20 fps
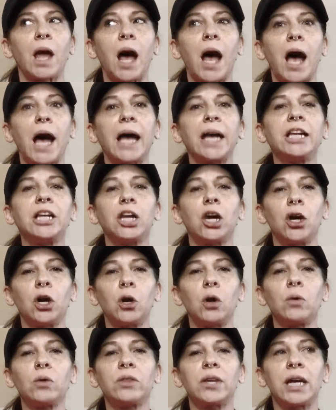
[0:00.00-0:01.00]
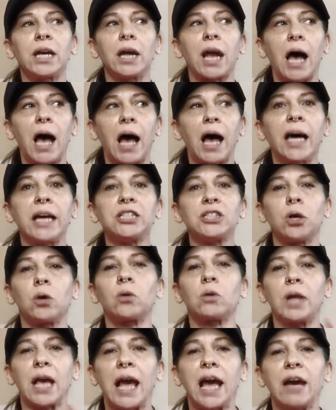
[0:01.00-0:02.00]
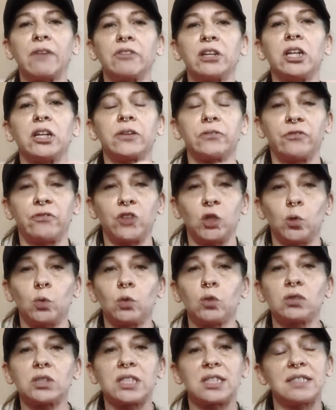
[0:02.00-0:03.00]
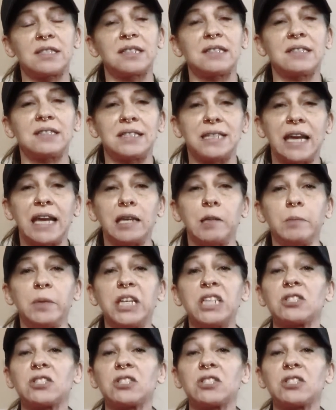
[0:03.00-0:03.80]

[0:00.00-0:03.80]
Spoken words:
I know that I don't have enough fuel to sustain me,